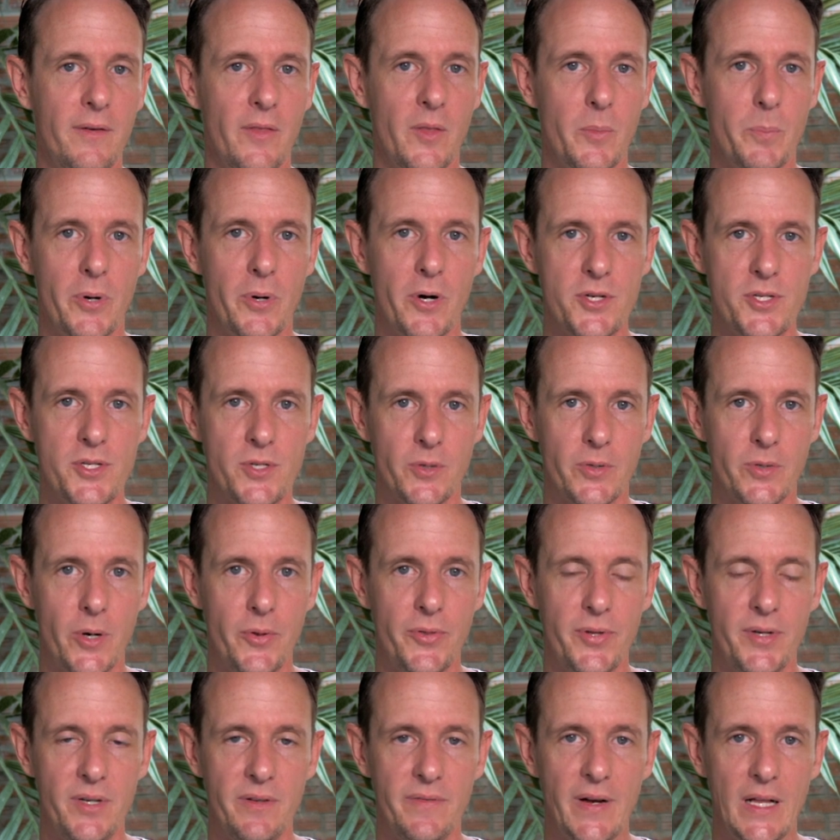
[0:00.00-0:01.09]
in the personal
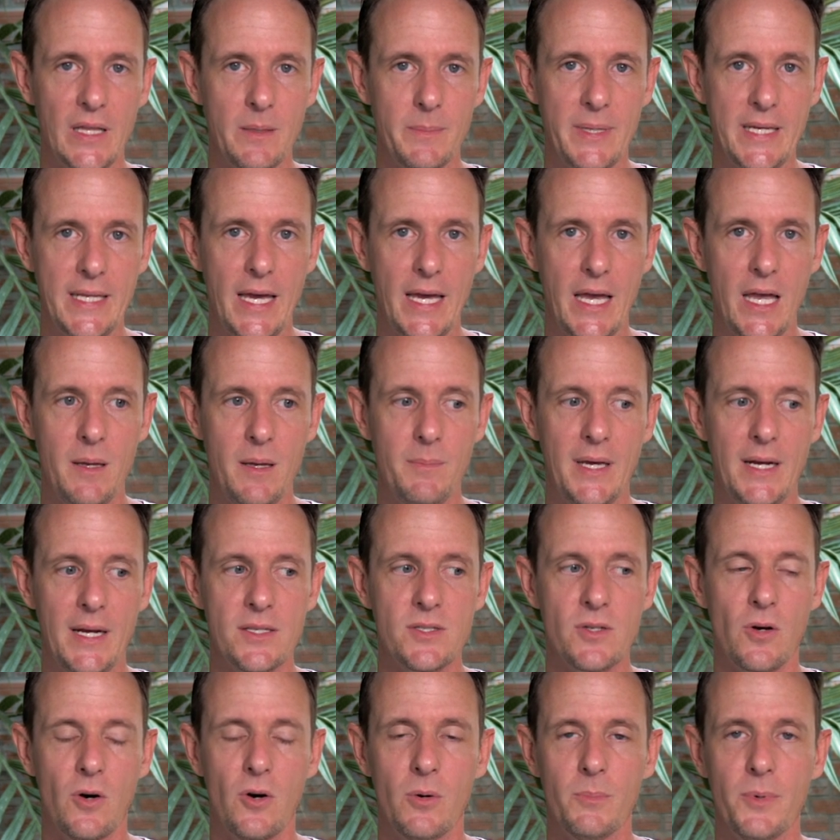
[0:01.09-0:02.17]
growth and development game, and
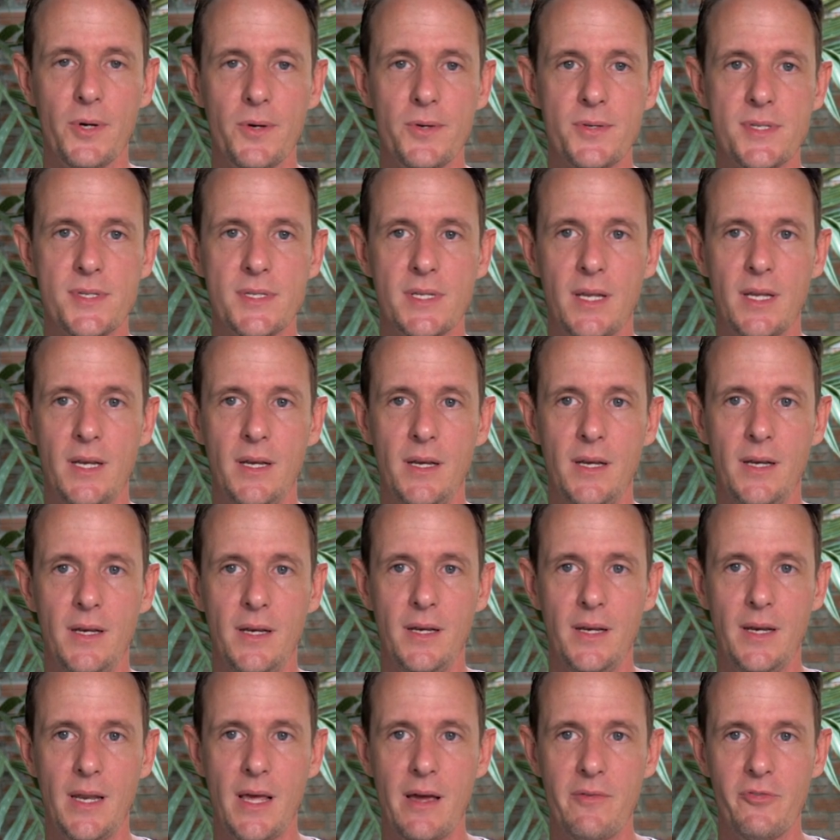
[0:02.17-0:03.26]
it's almost
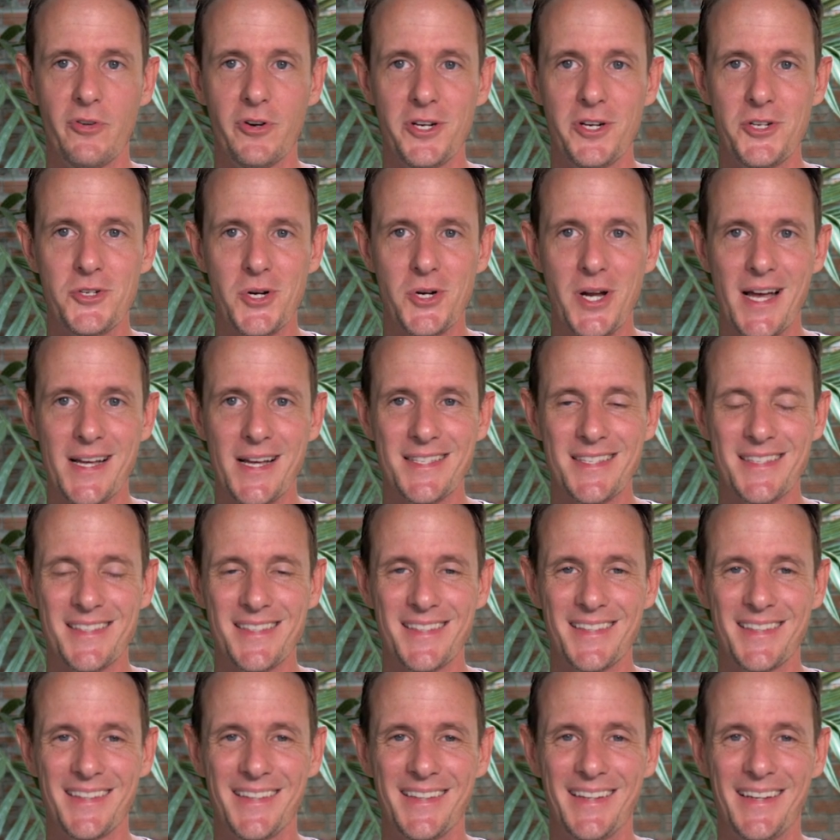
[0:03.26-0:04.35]
never
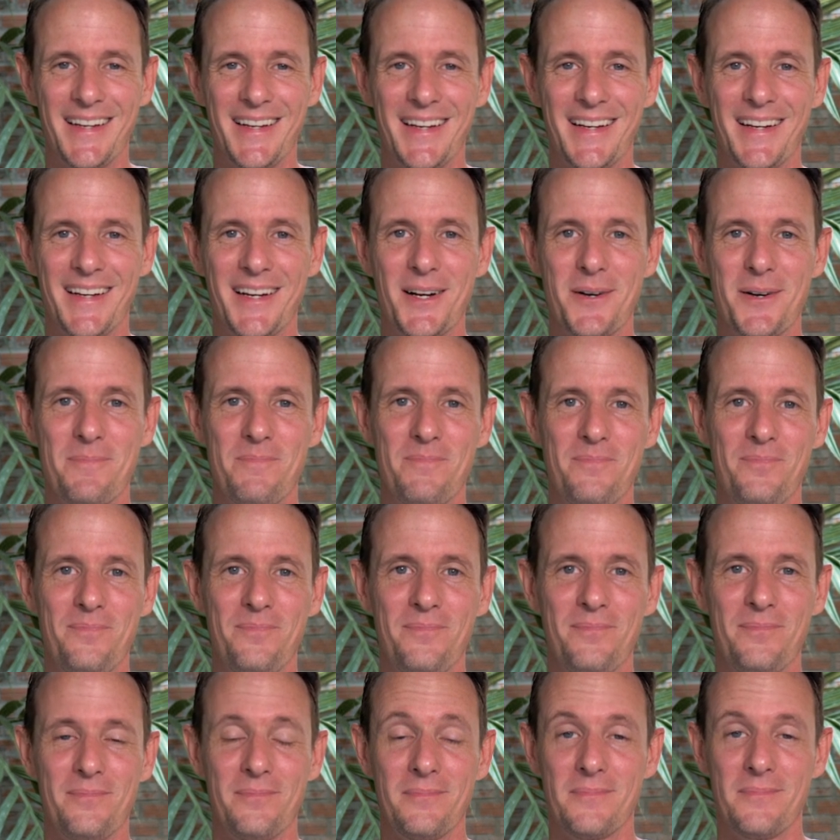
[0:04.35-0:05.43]
addressed. So
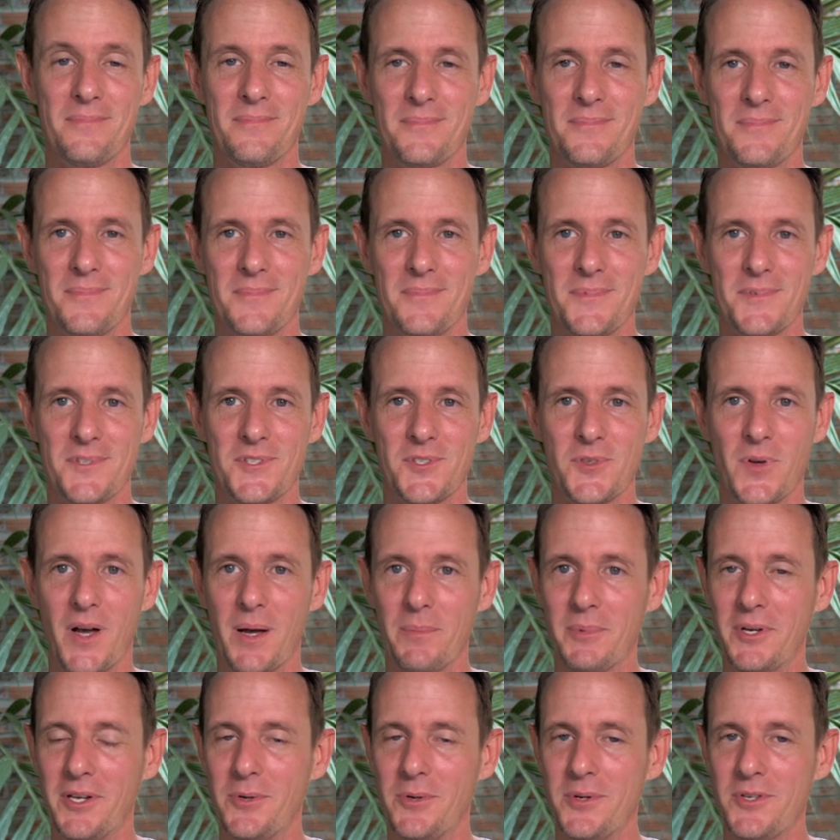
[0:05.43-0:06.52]

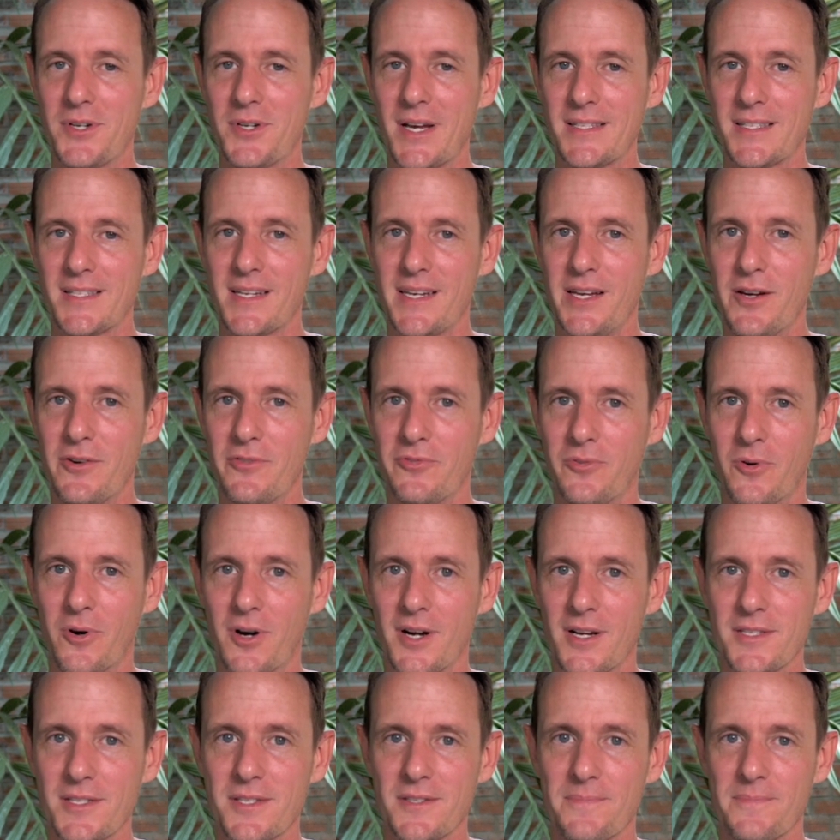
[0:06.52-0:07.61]
I'm going to address it here
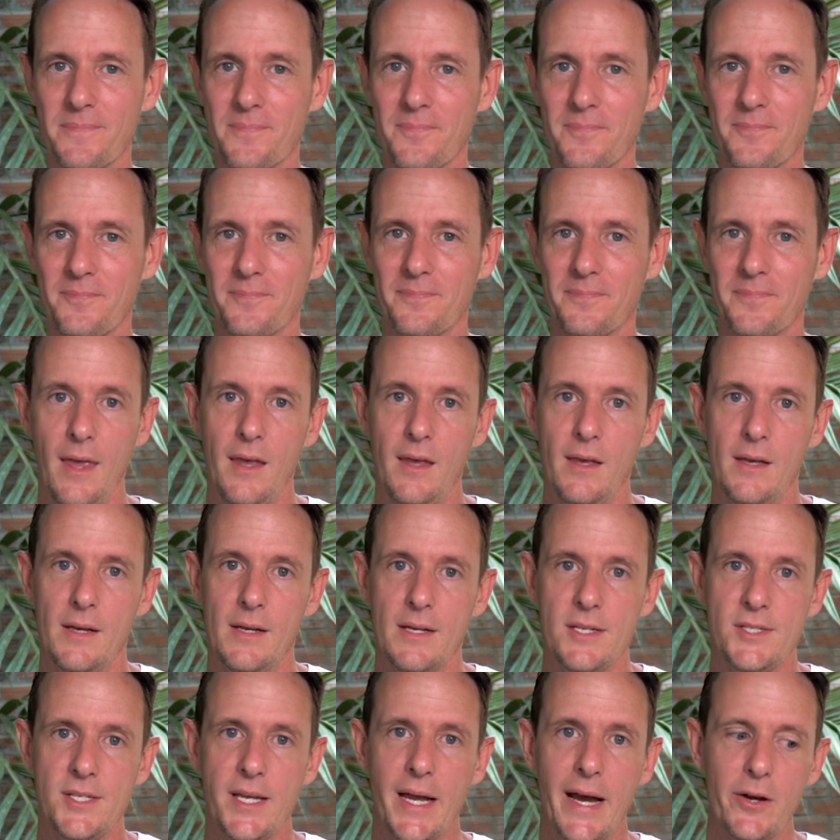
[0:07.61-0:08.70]
for us.
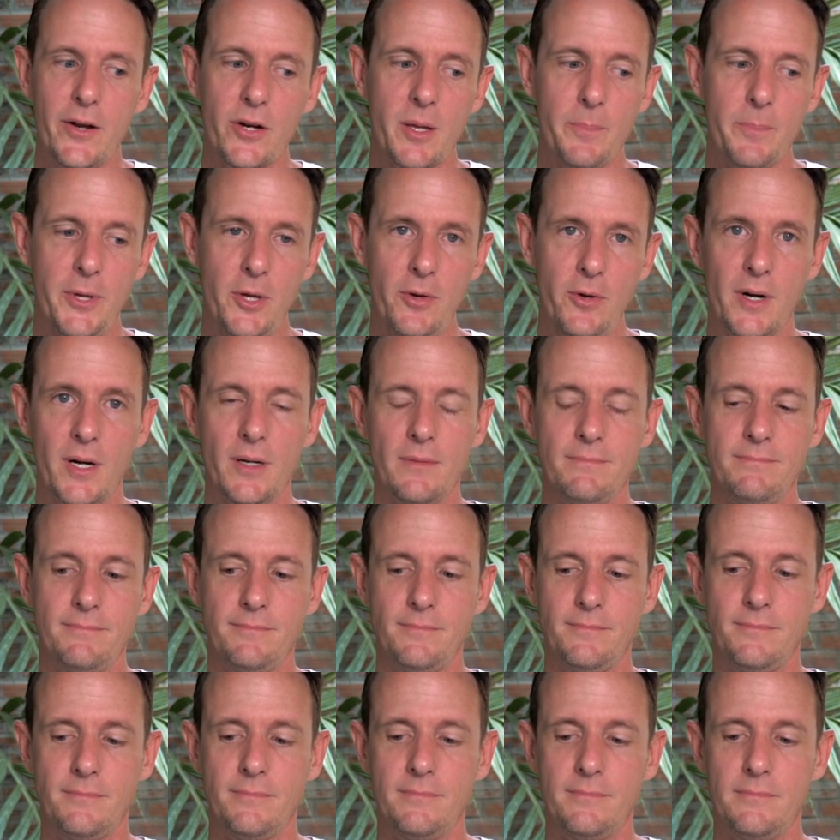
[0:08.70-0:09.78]
So you got your computer,
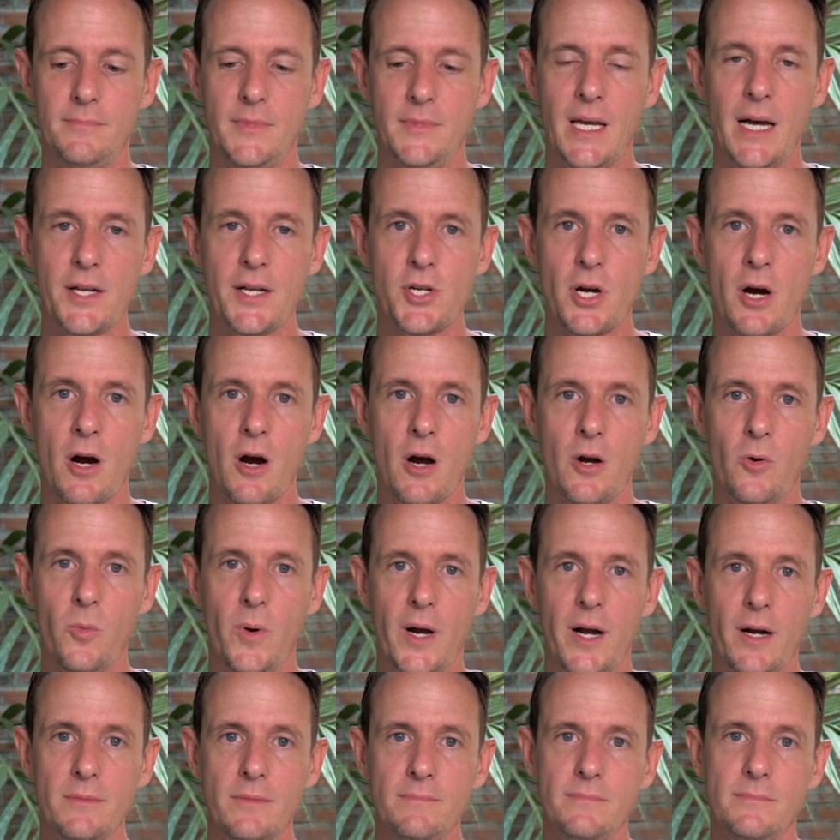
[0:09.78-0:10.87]
you got your
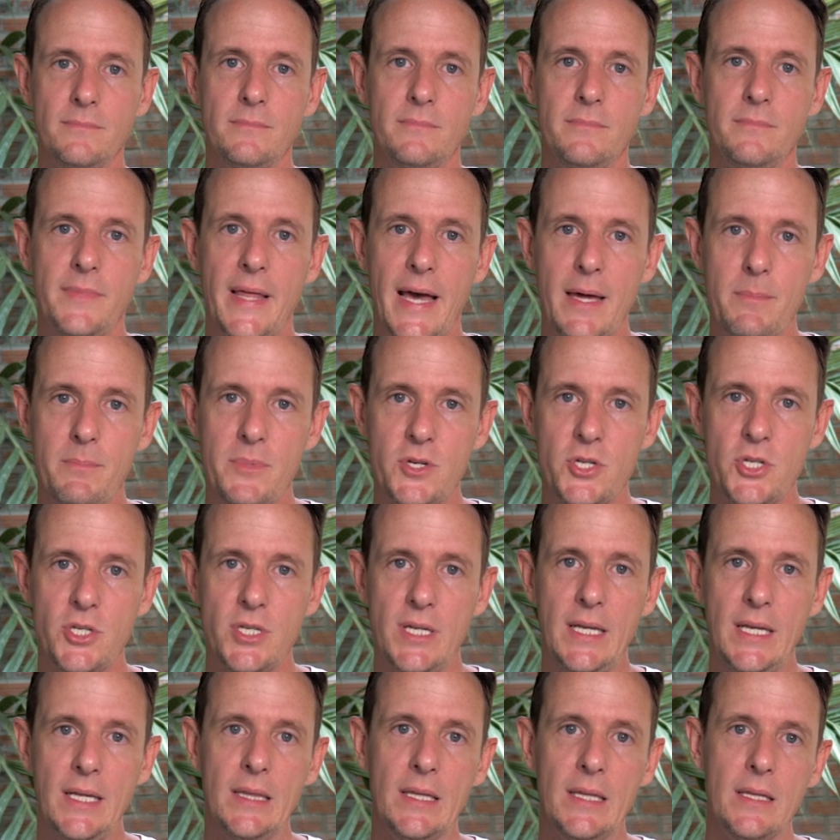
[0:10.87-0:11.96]
hardware, that
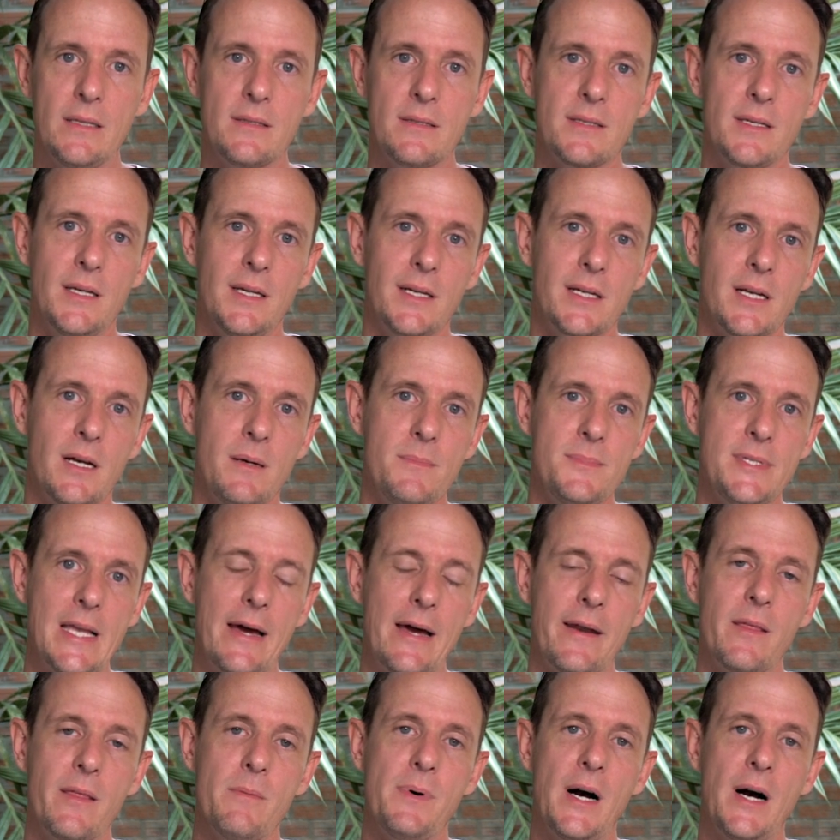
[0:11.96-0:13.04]
machine that comes
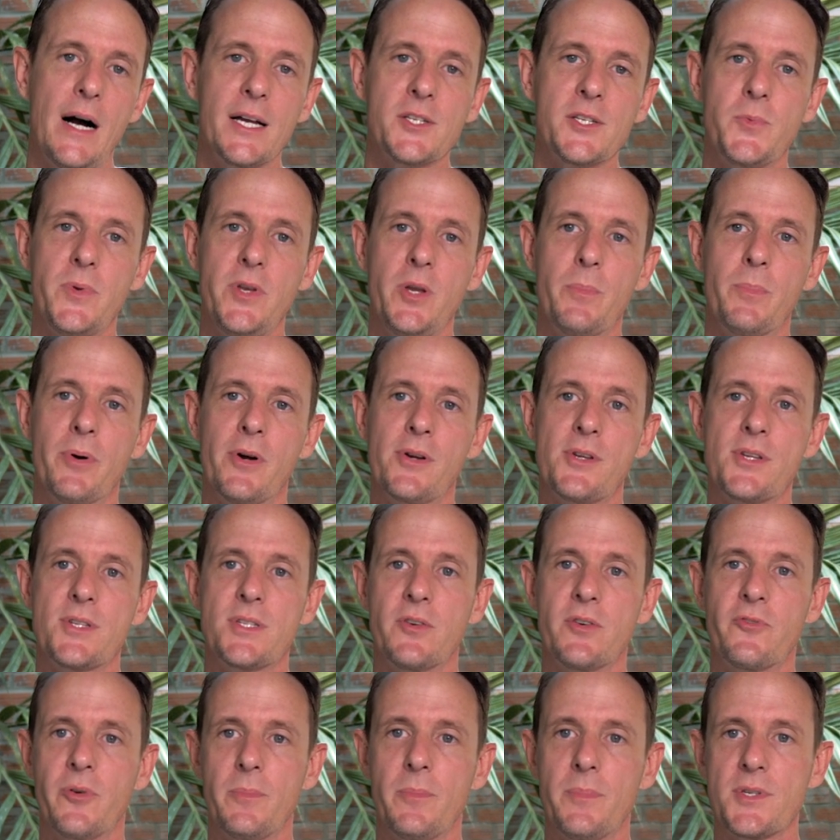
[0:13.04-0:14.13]
out of the box when you purchase
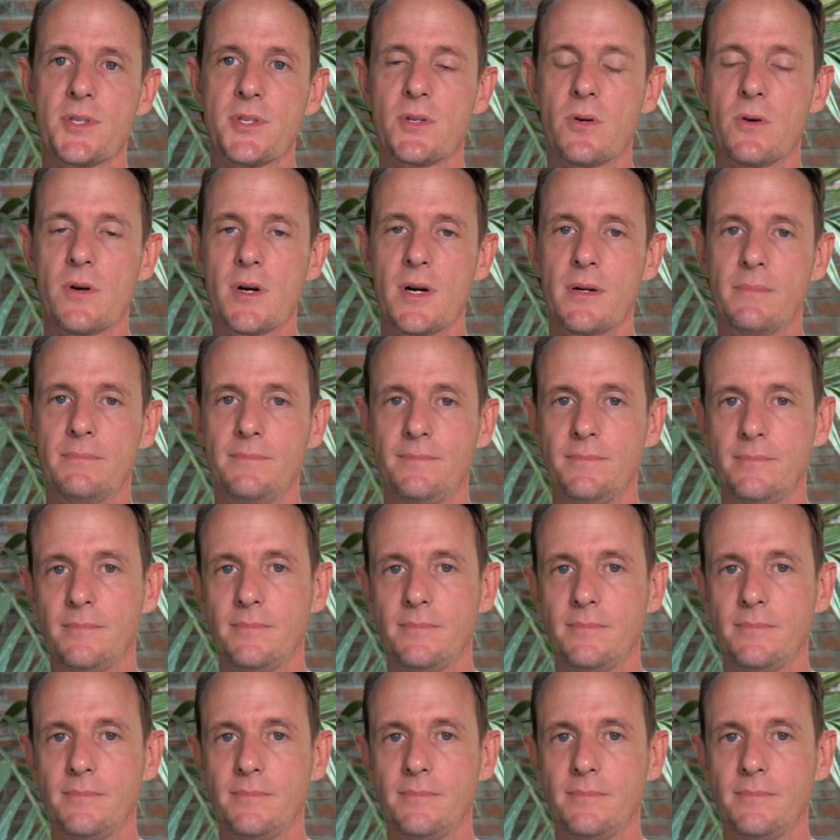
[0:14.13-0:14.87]
it from the store,